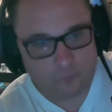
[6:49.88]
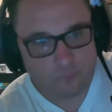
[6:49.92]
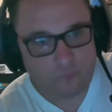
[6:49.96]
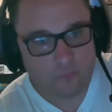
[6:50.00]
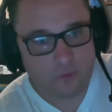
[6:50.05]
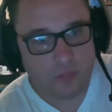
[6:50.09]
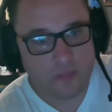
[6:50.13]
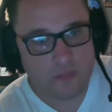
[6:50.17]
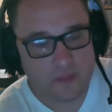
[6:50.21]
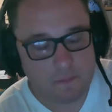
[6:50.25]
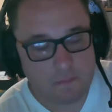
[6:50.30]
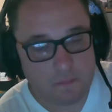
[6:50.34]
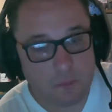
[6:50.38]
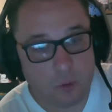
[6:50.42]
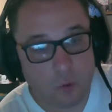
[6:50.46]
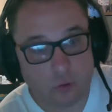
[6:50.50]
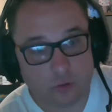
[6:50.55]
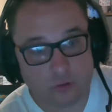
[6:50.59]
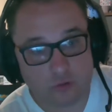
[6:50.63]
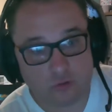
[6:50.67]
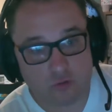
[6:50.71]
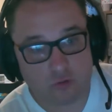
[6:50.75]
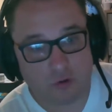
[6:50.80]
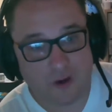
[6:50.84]
the
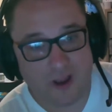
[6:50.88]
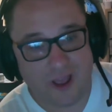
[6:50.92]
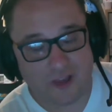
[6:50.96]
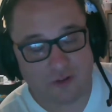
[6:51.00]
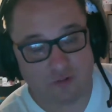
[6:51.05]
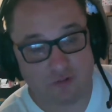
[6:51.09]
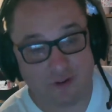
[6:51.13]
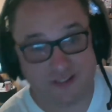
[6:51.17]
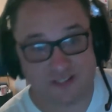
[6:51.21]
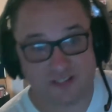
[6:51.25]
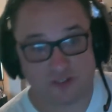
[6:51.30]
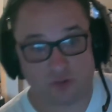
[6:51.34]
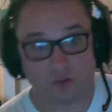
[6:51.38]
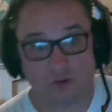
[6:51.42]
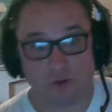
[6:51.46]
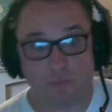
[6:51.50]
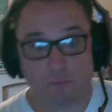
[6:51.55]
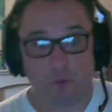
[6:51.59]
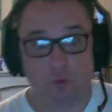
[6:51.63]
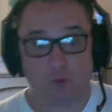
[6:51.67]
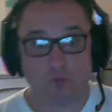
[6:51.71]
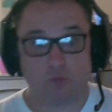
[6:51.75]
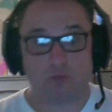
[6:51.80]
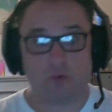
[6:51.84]
important addresses on
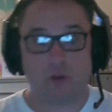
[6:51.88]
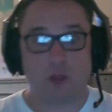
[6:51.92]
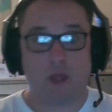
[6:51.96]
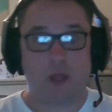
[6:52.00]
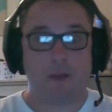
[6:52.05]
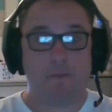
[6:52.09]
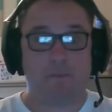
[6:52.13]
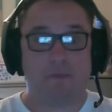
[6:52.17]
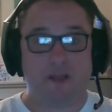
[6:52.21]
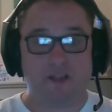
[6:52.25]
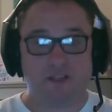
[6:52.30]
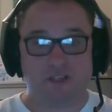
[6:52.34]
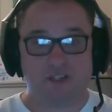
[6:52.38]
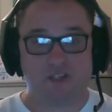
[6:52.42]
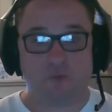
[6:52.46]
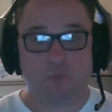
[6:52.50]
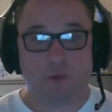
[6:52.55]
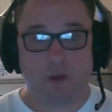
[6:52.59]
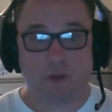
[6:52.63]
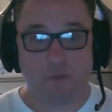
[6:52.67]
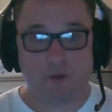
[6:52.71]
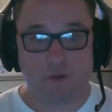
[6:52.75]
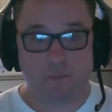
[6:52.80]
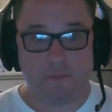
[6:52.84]
important places of
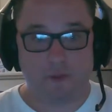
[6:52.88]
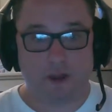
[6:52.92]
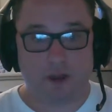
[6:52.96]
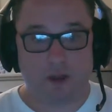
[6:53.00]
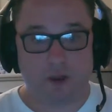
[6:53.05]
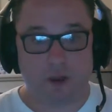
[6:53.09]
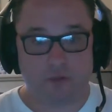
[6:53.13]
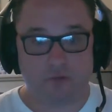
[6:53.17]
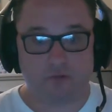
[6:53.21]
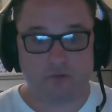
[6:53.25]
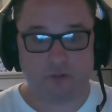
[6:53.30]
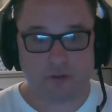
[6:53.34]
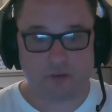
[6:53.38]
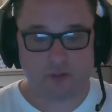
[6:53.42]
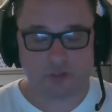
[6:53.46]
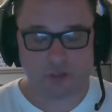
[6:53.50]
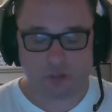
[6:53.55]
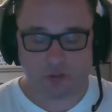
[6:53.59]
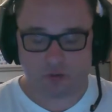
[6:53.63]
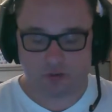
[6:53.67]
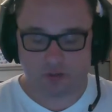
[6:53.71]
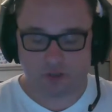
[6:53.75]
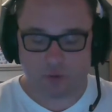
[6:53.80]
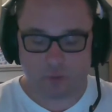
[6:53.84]
where we've been live streamed
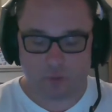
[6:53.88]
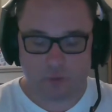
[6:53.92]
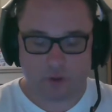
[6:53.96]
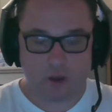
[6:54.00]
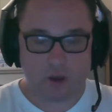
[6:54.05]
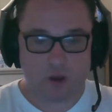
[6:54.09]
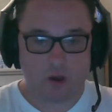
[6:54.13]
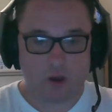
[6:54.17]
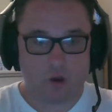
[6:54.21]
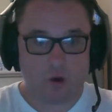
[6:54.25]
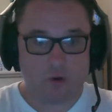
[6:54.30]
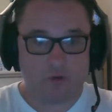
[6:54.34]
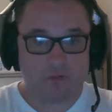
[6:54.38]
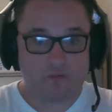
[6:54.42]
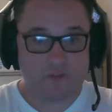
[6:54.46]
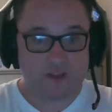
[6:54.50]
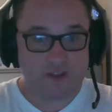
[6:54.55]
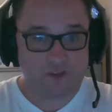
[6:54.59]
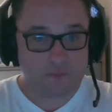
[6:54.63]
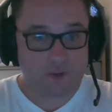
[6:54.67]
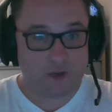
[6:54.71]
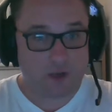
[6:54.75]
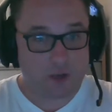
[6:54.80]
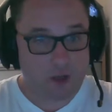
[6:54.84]
to. So we are on
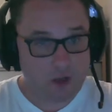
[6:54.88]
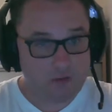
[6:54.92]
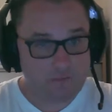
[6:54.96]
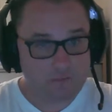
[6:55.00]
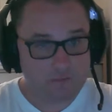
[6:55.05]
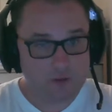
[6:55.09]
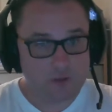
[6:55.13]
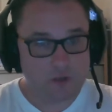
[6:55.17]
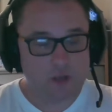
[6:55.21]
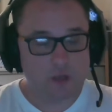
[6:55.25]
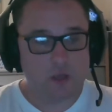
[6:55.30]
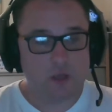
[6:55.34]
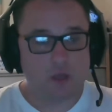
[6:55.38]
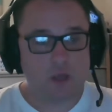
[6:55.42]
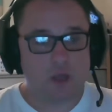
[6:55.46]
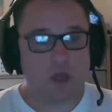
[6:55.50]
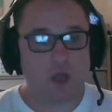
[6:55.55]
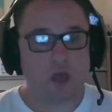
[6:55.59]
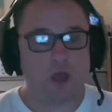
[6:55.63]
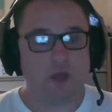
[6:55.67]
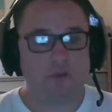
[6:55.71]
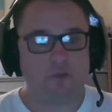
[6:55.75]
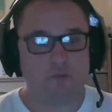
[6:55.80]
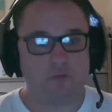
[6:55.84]
Facebook Live.
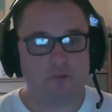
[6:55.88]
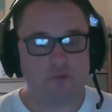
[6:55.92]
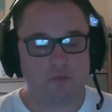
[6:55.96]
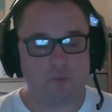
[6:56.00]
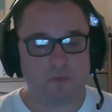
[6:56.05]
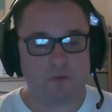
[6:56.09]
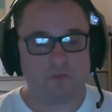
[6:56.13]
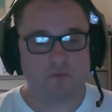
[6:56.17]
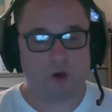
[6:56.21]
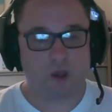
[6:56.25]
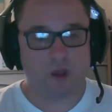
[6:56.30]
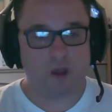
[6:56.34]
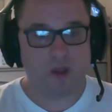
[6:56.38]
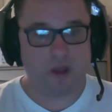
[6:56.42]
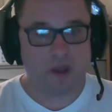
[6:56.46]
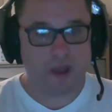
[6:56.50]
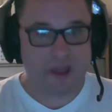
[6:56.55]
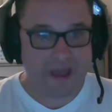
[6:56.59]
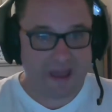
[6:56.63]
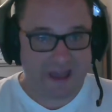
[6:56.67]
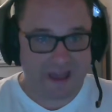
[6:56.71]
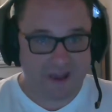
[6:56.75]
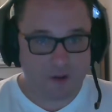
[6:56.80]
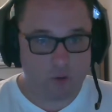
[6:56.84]
So we should be via
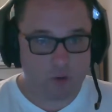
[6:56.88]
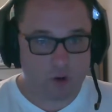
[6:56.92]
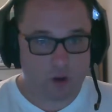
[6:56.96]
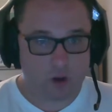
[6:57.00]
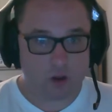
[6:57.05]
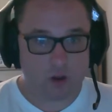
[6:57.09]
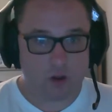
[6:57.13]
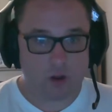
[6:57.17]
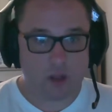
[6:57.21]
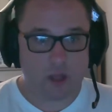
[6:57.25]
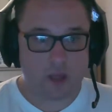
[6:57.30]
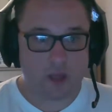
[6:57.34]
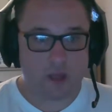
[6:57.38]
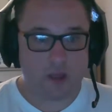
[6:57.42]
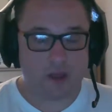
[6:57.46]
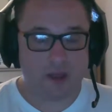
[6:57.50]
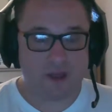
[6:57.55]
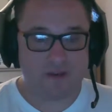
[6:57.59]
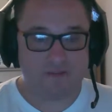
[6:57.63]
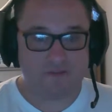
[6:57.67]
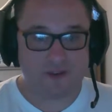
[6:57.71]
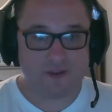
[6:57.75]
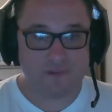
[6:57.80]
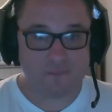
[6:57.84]
our
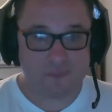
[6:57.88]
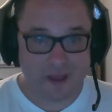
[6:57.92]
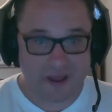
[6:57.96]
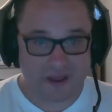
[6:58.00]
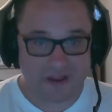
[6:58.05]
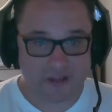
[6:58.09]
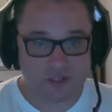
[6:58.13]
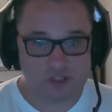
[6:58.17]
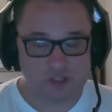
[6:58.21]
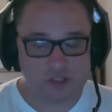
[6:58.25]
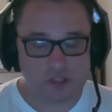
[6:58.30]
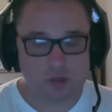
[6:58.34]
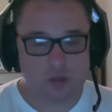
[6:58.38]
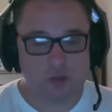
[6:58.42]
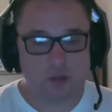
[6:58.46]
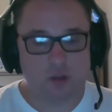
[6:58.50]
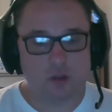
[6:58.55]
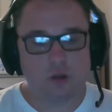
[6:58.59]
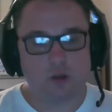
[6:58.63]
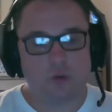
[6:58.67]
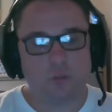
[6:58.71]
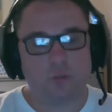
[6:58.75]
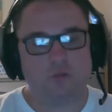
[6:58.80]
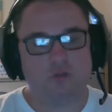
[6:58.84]
event page.
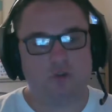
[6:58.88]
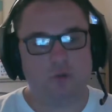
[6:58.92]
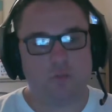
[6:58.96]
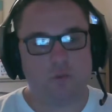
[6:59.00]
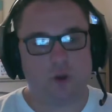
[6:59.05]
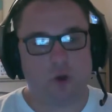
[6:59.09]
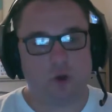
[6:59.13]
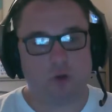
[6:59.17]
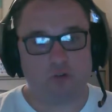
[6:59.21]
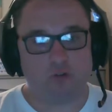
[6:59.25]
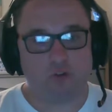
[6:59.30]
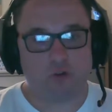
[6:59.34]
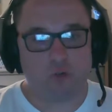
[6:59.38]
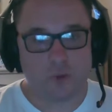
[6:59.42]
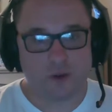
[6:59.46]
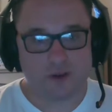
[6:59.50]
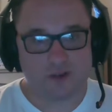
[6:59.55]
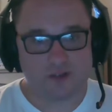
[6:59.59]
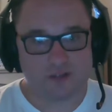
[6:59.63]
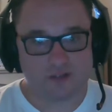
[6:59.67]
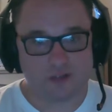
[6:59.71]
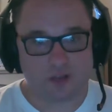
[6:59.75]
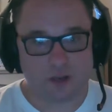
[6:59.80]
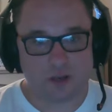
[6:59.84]
We should be on
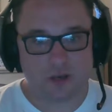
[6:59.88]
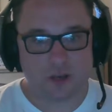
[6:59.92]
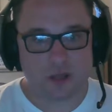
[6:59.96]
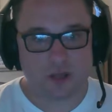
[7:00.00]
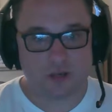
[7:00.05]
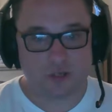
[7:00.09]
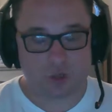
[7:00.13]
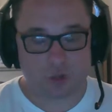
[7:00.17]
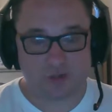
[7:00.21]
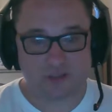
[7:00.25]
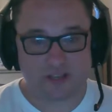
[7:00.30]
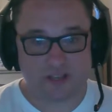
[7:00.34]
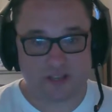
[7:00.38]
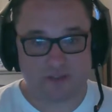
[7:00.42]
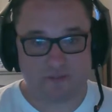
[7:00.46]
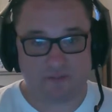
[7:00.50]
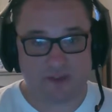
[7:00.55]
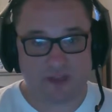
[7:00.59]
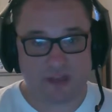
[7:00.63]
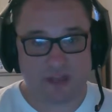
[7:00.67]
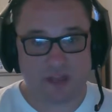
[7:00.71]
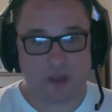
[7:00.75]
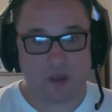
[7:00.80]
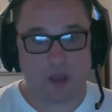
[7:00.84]

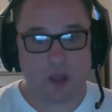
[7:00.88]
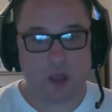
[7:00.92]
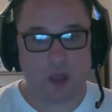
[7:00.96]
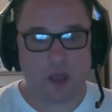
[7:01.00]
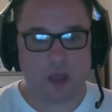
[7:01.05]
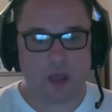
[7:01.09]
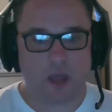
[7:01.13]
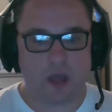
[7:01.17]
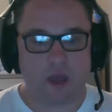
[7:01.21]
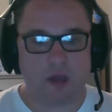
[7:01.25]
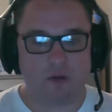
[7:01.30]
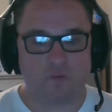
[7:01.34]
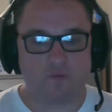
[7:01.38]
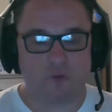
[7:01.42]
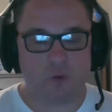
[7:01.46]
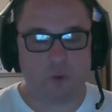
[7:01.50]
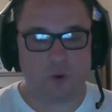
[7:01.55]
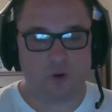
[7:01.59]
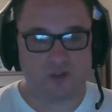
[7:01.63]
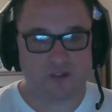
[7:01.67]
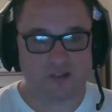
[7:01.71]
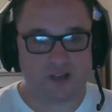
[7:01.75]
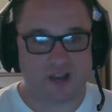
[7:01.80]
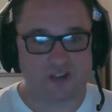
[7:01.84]
twitch.tv
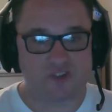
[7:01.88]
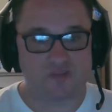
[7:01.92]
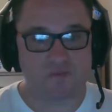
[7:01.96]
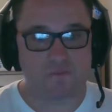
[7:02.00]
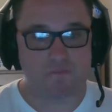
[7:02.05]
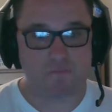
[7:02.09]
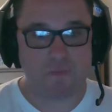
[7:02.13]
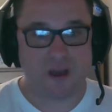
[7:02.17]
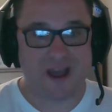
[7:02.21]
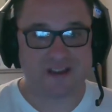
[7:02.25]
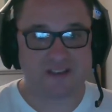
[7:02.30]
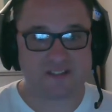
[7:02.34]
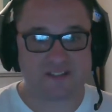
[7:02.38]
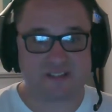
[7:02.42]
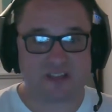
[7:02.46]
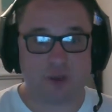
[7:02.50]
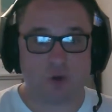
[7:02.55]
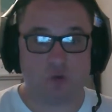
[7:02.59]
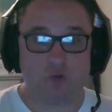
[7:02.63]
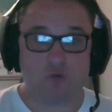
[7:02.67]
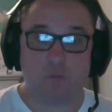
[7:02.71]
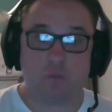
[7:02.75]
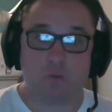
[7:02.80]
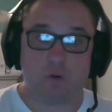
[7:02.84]
/Mad
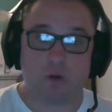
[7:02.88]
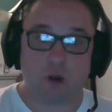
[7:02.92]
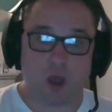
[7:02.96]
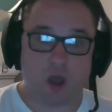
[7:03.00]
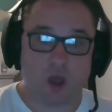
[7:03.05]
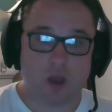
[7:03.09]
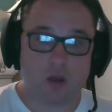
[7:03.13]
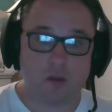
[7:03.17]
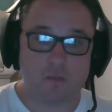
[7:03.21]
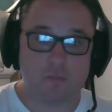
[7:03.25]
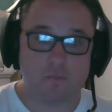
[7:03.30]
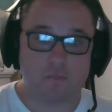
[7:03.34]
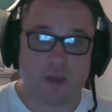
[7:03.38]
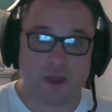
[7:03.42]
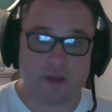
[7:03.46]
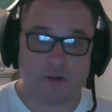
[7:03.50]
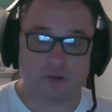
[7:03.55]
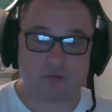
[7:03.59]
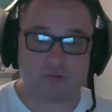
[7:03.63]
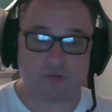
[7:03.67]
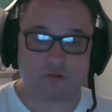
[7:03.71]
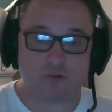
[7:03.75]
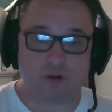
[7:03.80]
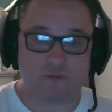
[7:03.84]
Skills Bra.
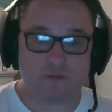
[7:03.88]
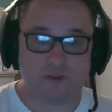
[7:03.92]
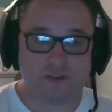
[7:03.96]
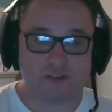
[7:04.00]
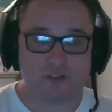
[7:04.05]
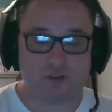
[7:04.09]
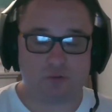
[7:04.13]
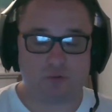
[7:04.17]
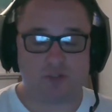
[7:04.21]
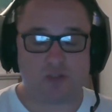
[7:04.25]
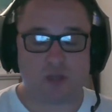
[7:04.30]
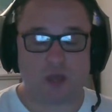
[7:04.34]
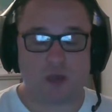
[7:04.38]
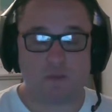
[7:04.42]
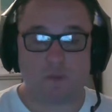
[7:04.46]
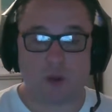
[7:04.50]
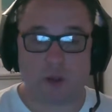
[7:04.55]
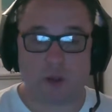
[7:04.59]
Ben Travis, who's my